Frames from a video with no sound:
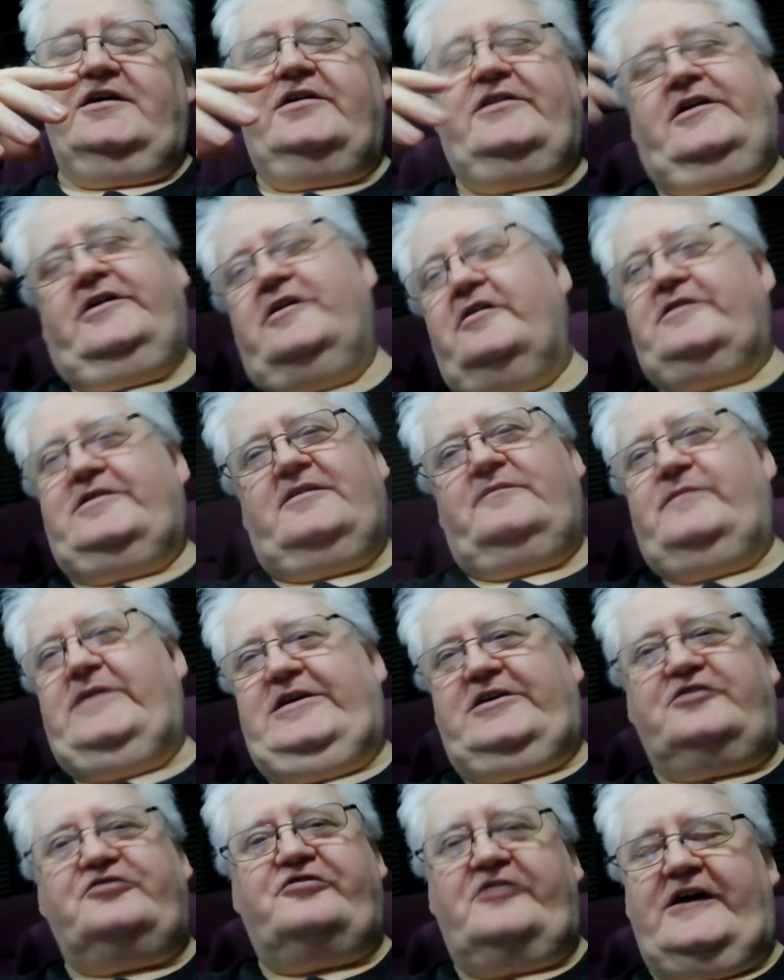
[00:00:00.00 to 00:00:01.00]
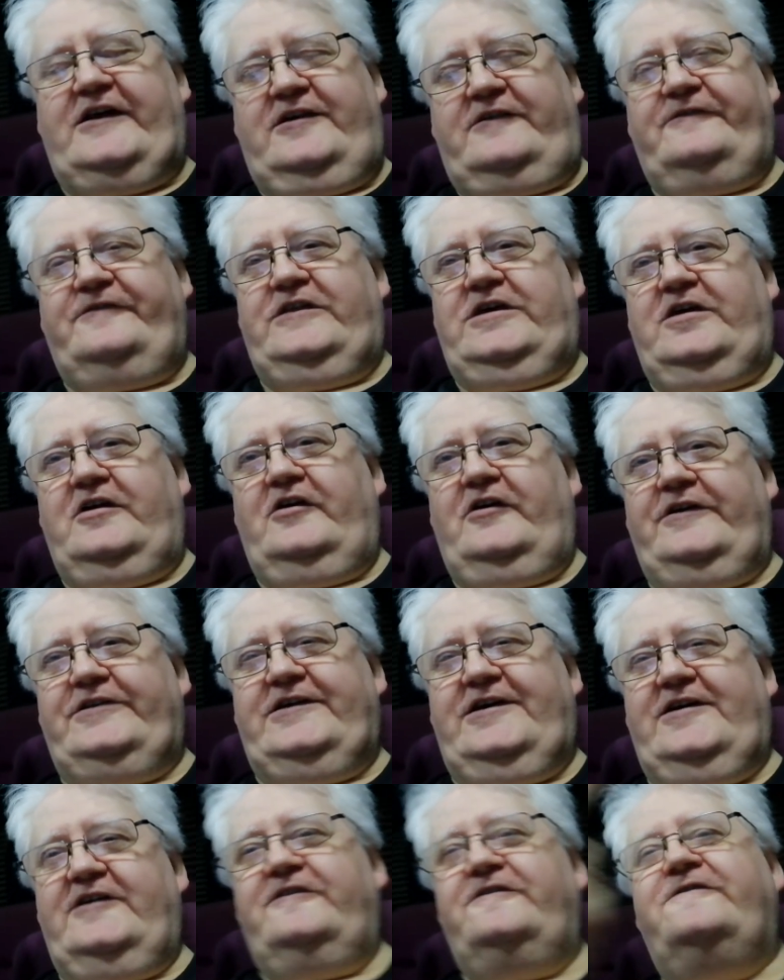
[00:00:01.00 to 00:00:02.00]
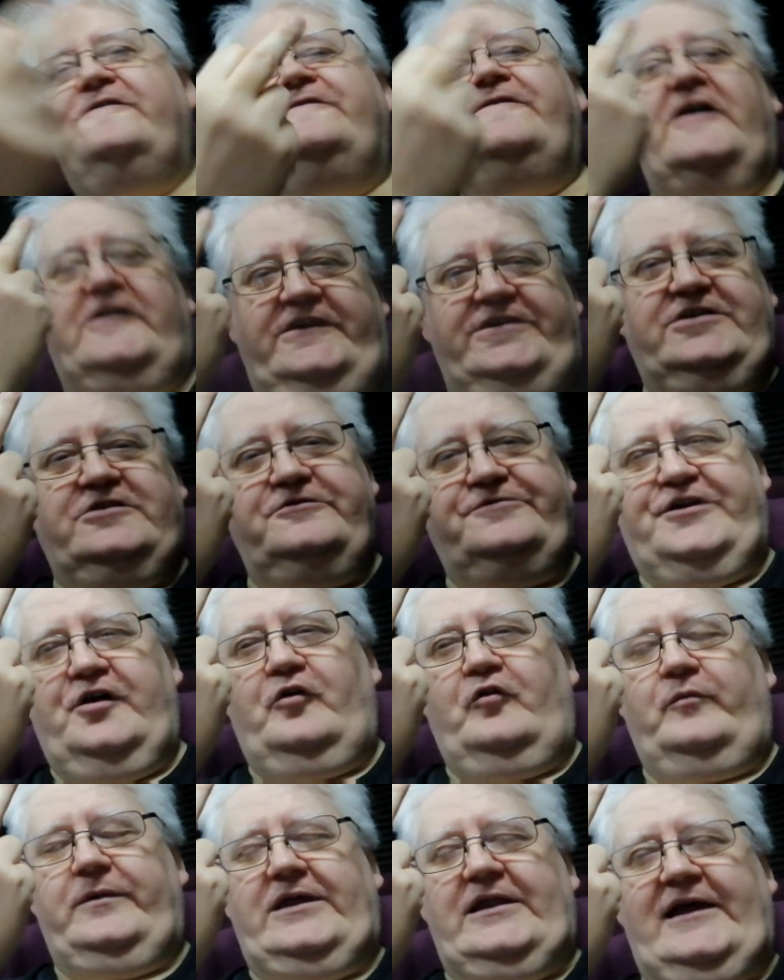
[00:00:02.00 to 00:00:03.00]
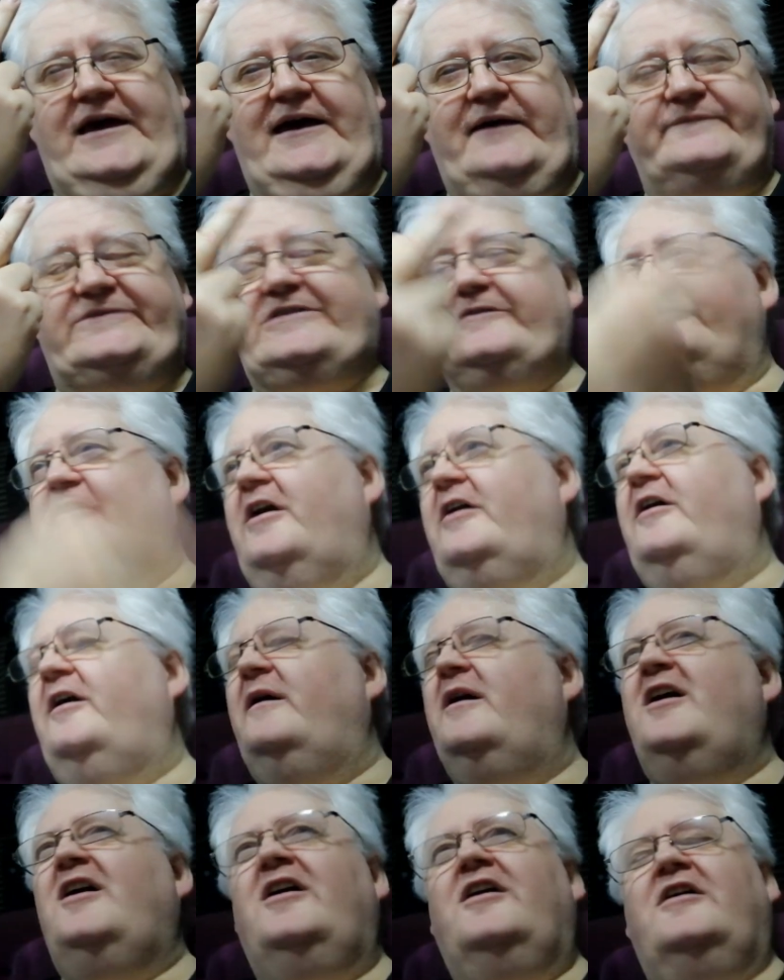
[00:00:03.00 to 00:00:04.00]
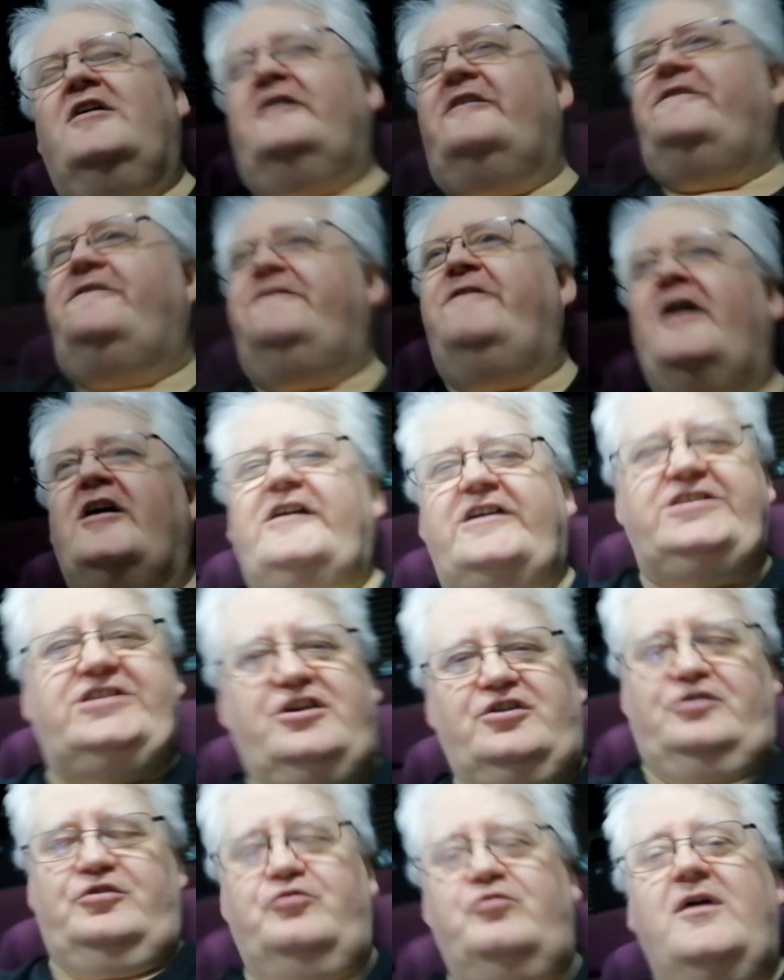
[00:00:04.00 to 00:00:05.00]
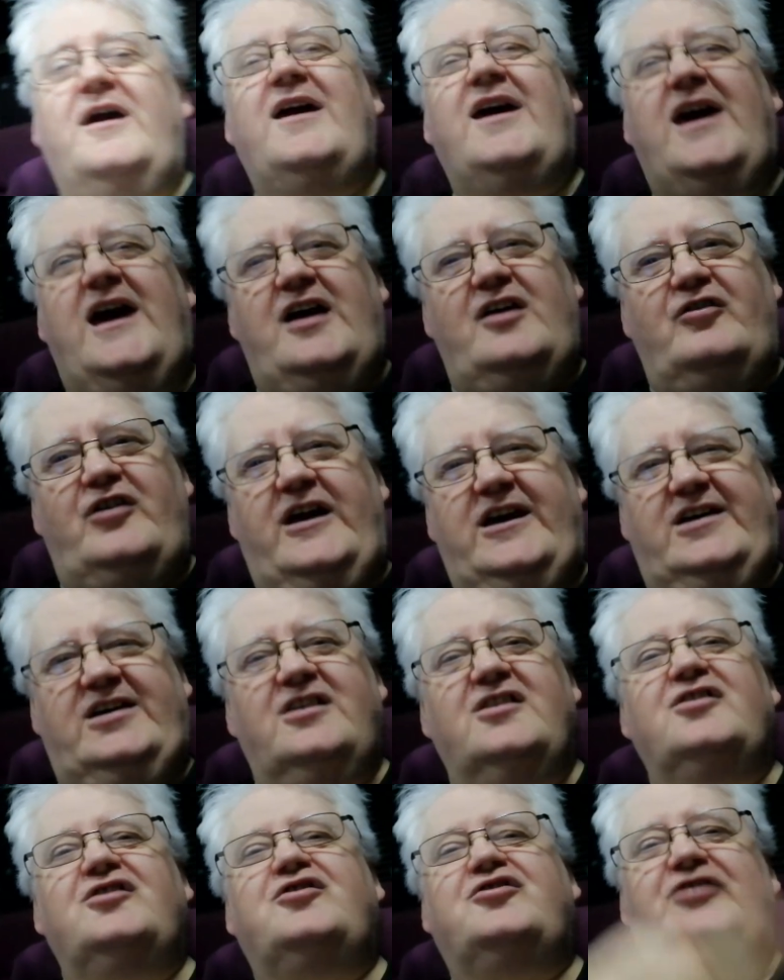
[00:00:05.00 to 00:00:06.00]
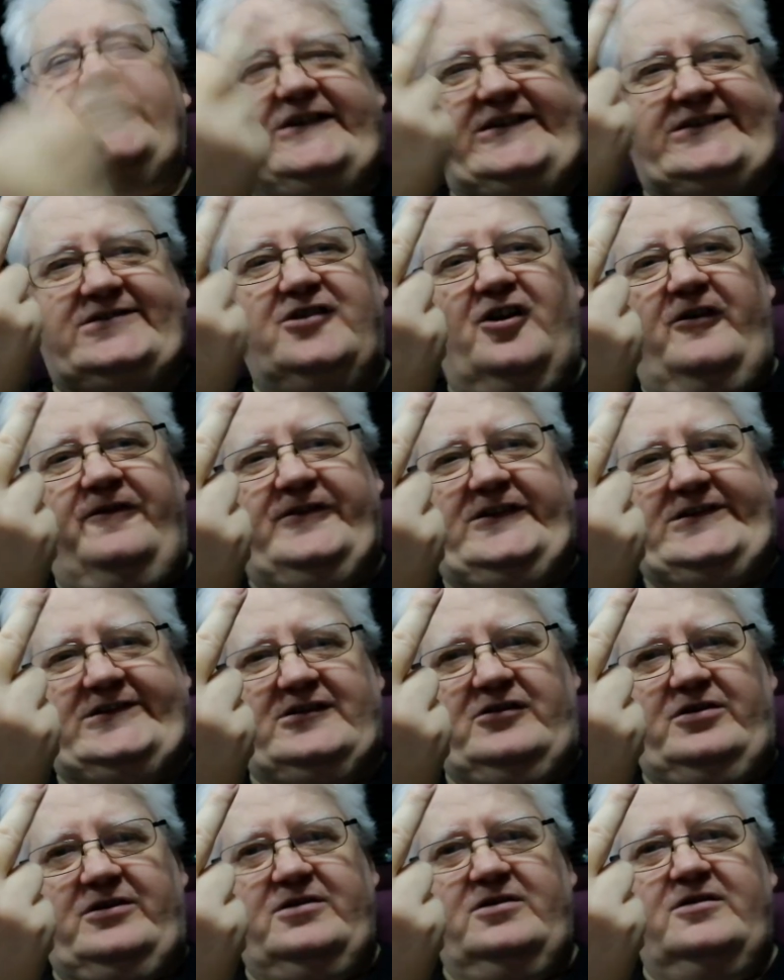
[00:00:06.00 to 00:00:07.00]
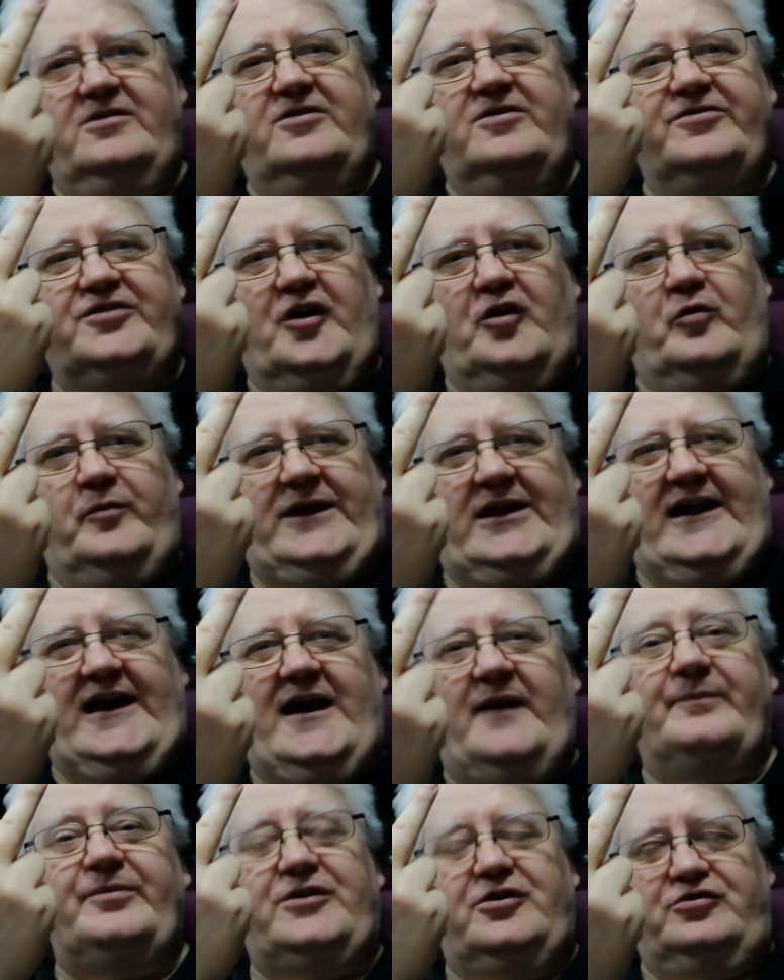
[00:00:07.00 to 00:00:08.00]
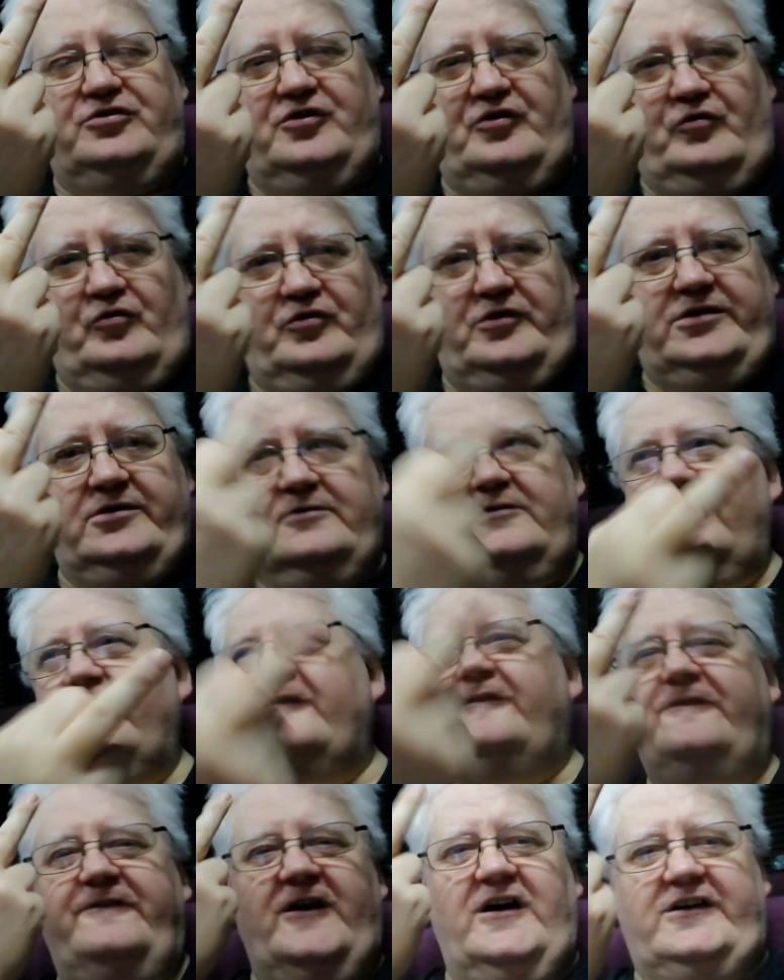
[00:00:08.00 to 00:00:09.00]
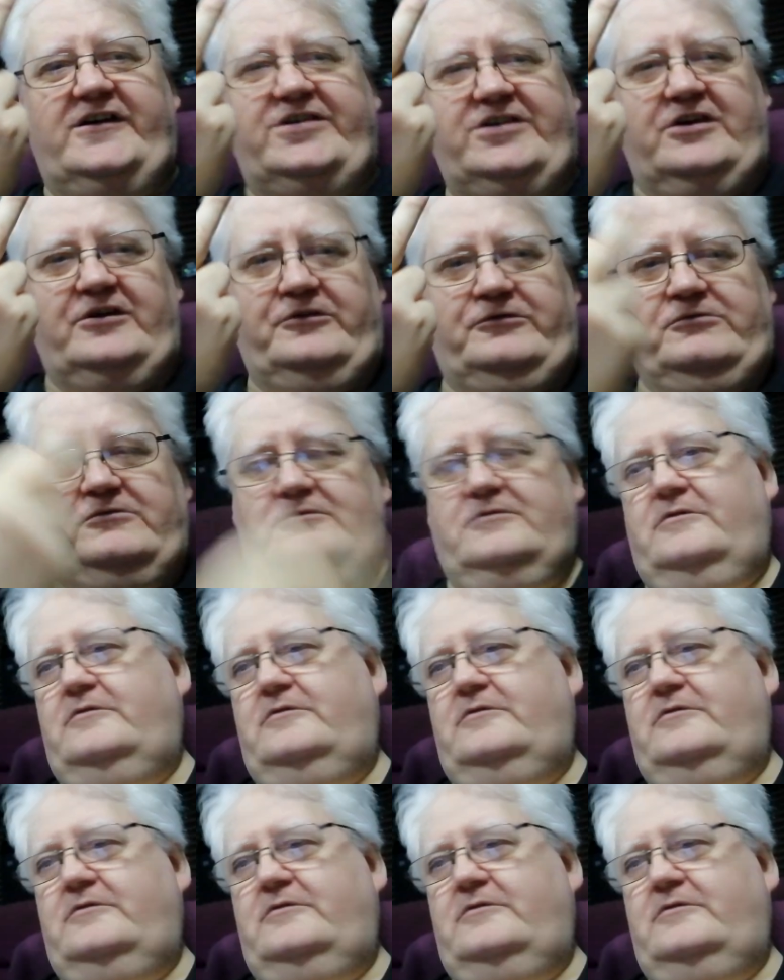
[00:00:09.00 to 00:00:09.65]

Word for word: They don't give me credit for the idea. Fuck you, Dolby Labs. Uh, fuck you, Eric Christofferson, Dolby Lab, New York. Fuck you.